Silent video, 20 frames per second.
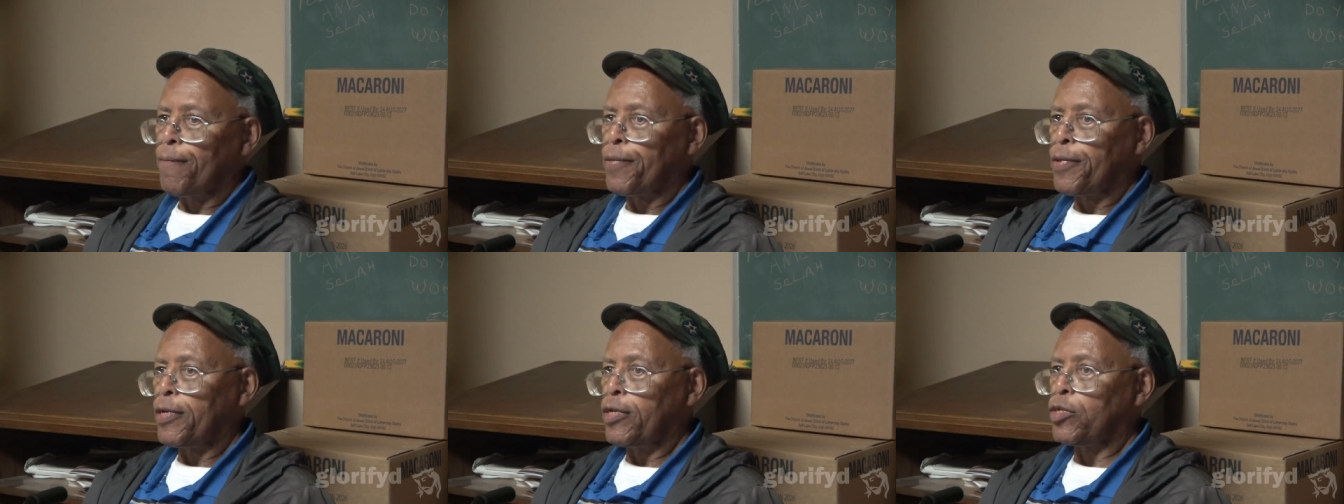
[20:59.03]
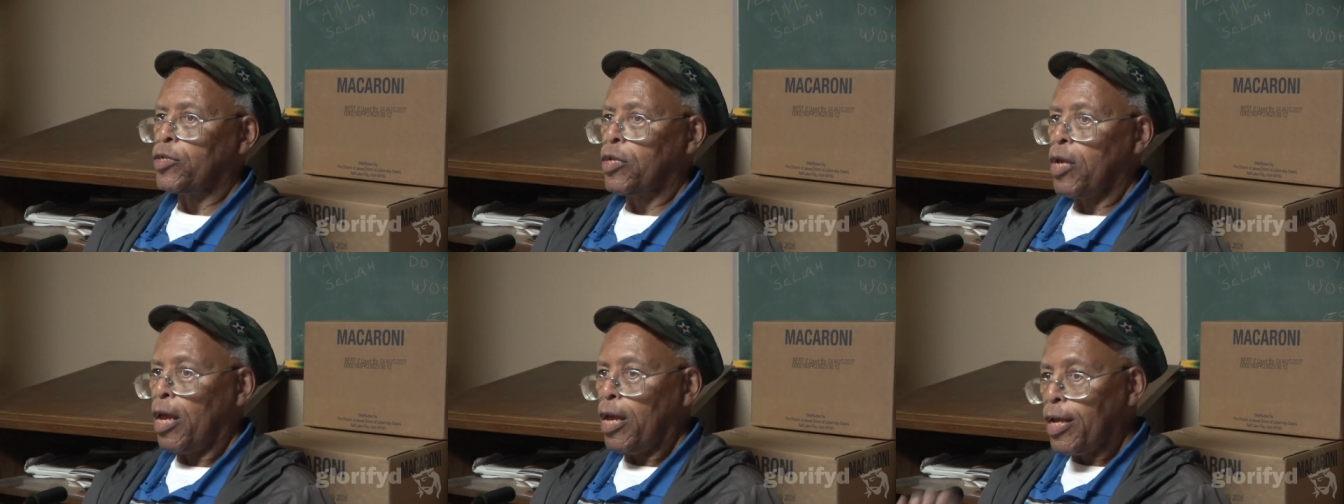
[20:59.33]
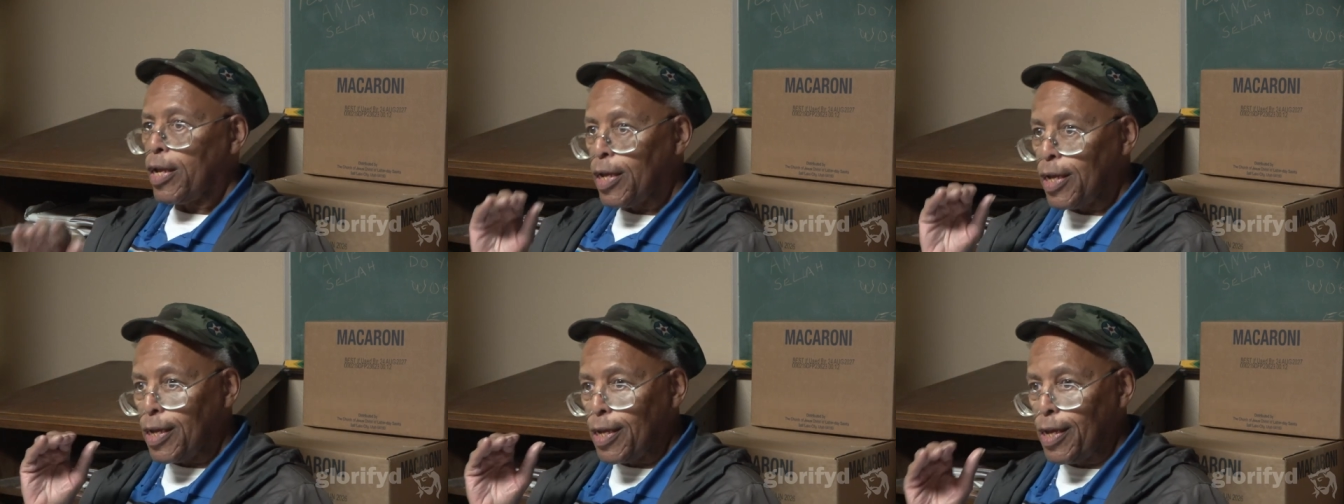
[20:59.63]
he's
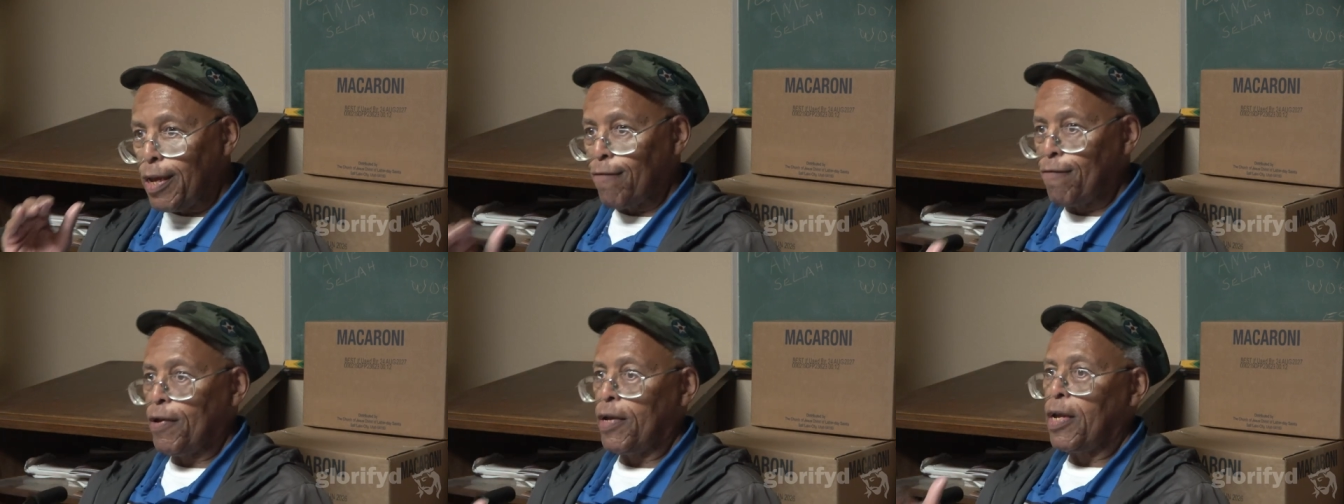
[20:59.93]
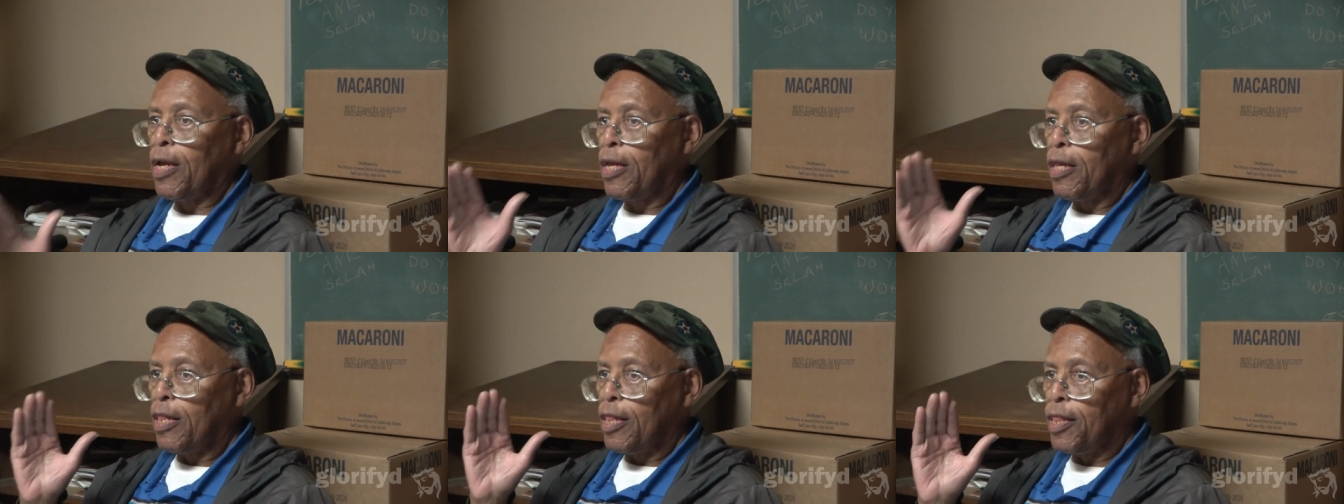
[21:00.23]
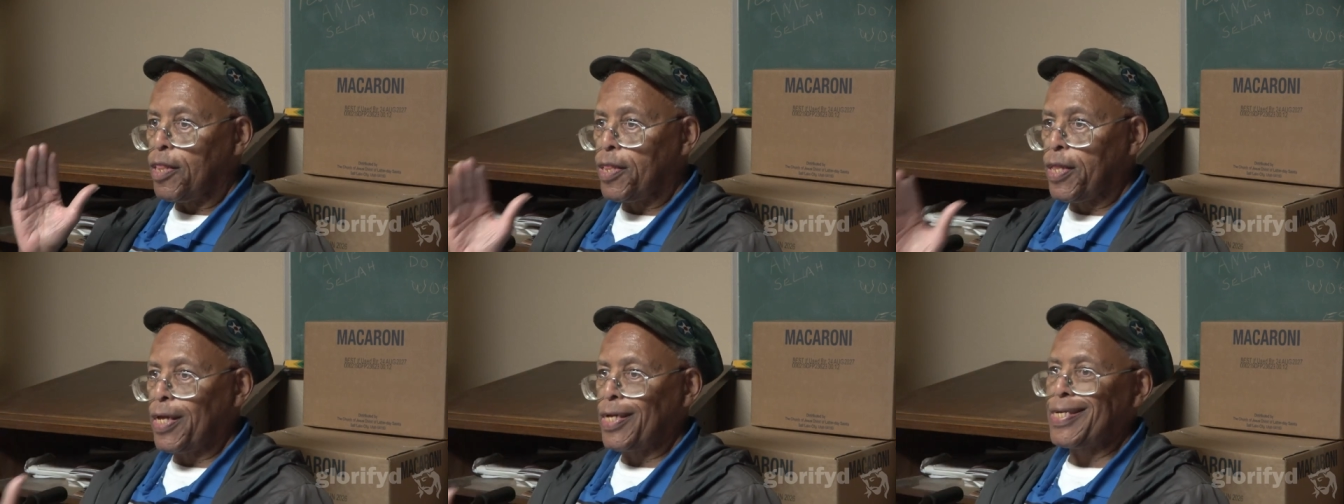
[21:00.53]
giving
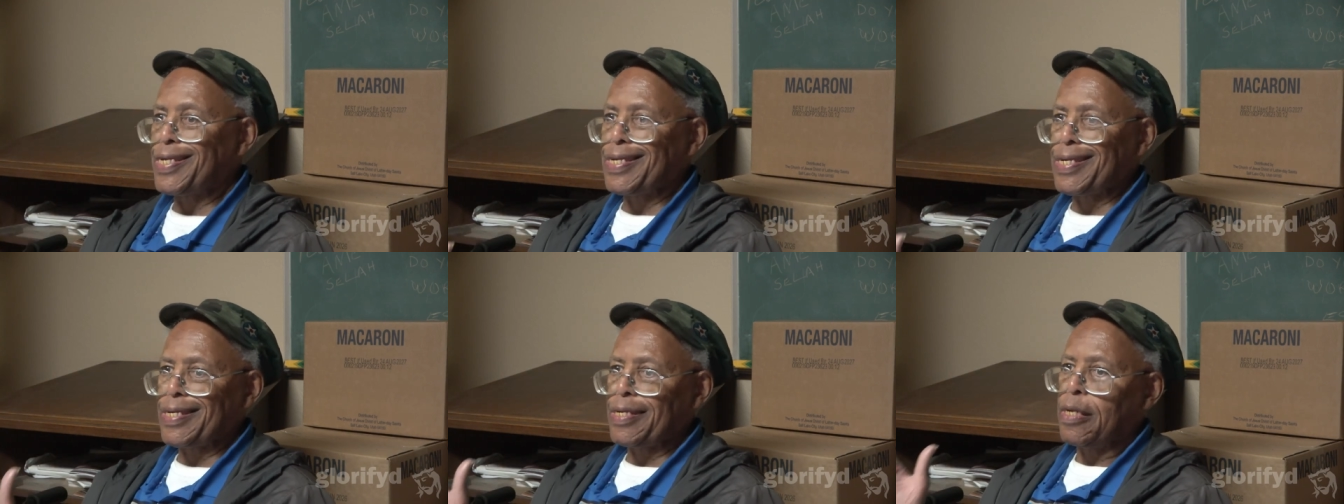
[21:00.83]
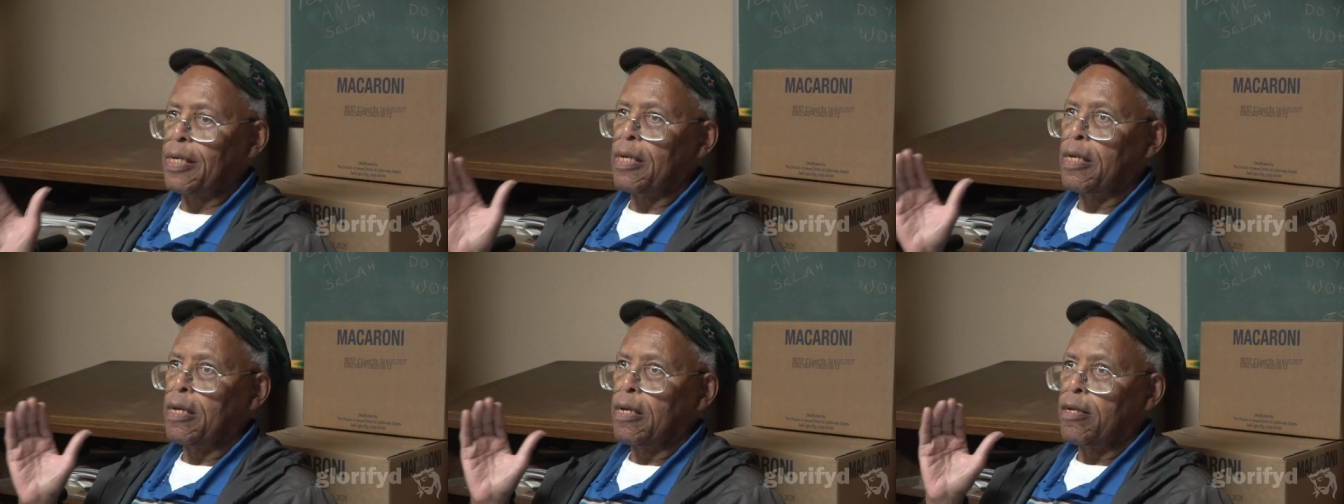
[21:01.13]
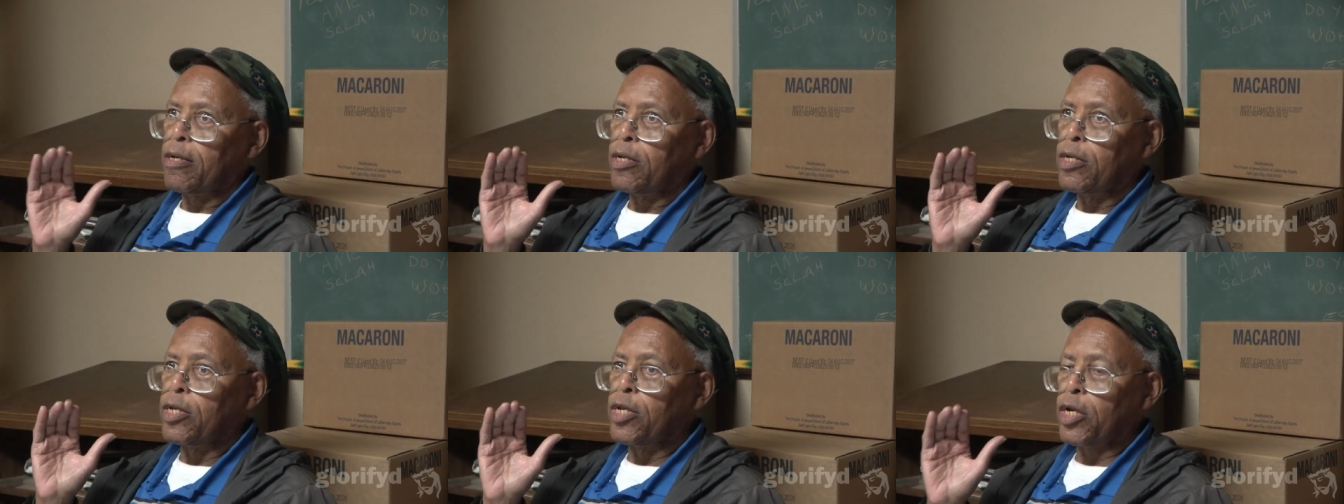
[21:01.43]
this
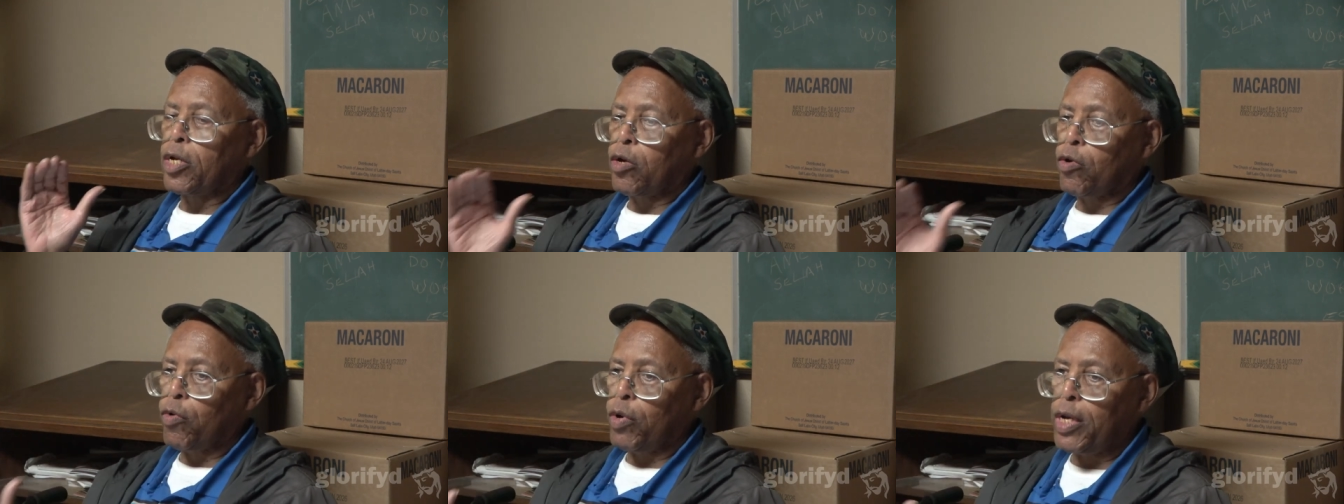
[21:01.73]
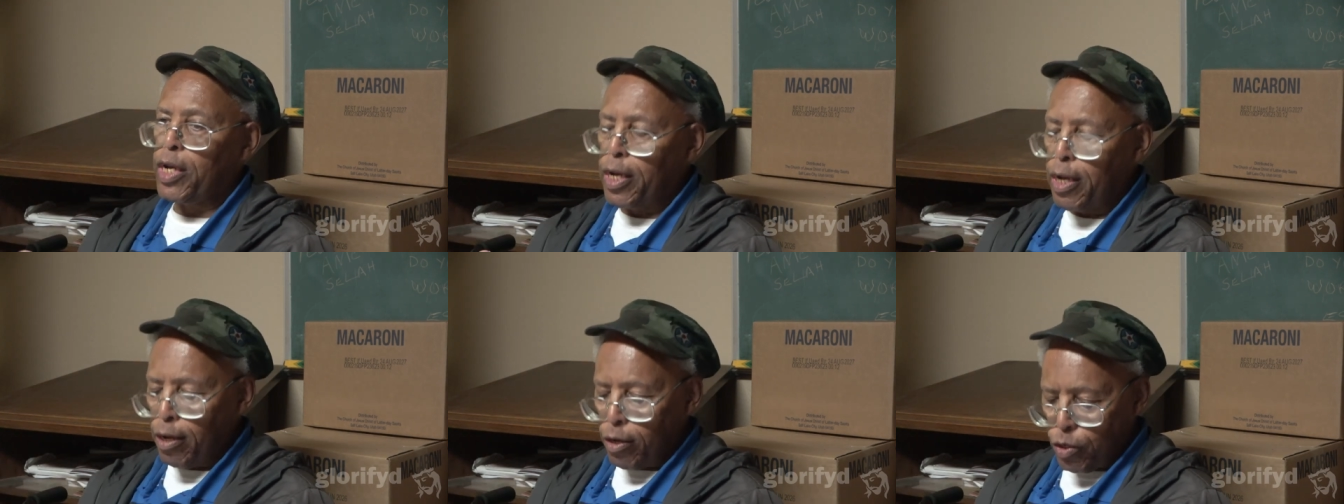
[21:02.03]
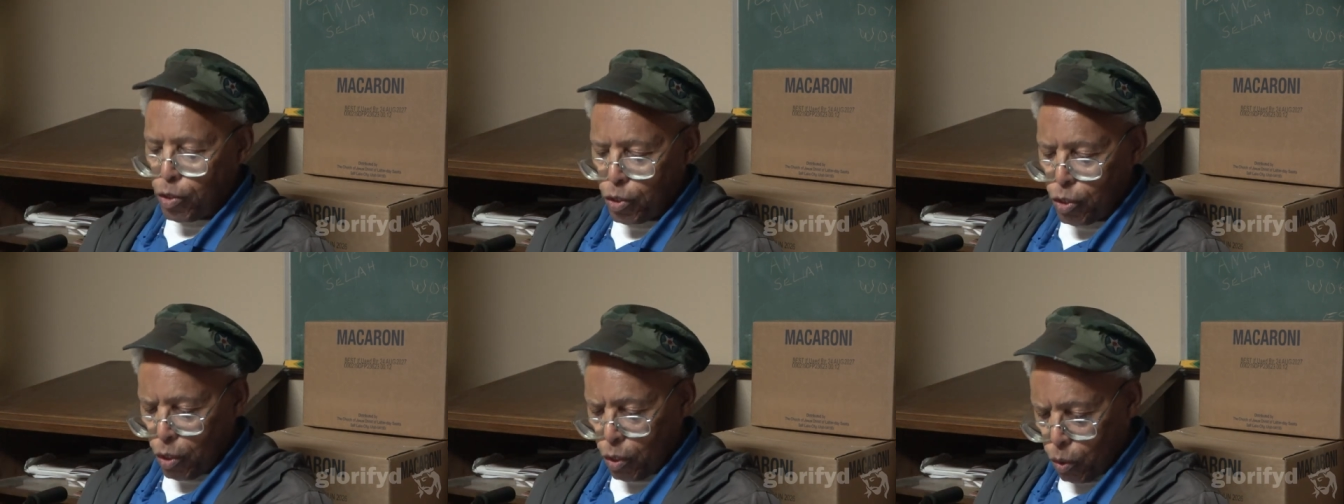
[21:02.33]
decree
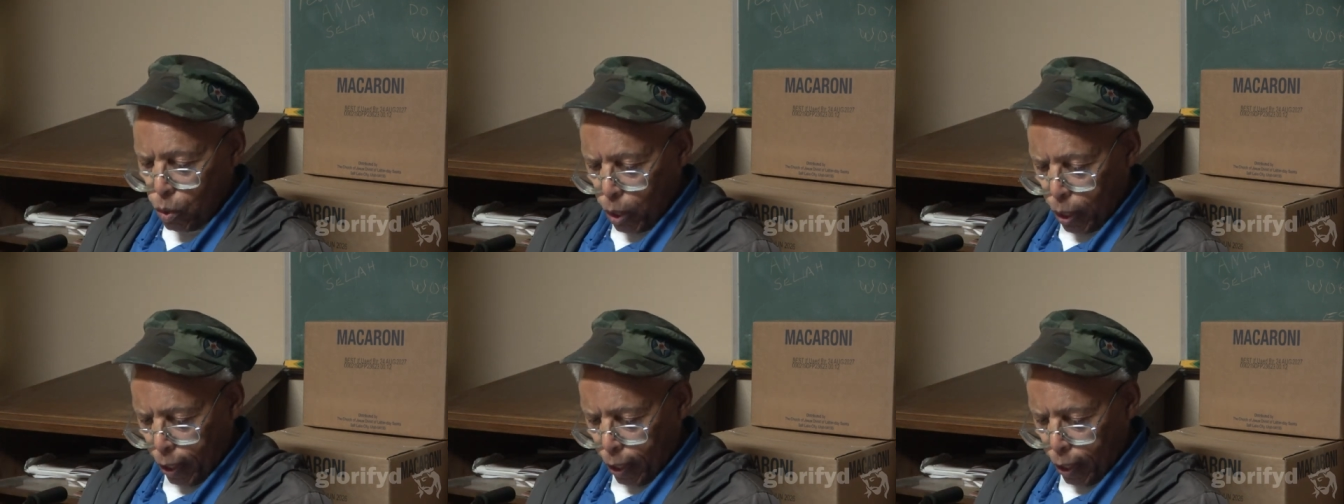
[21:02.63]
to.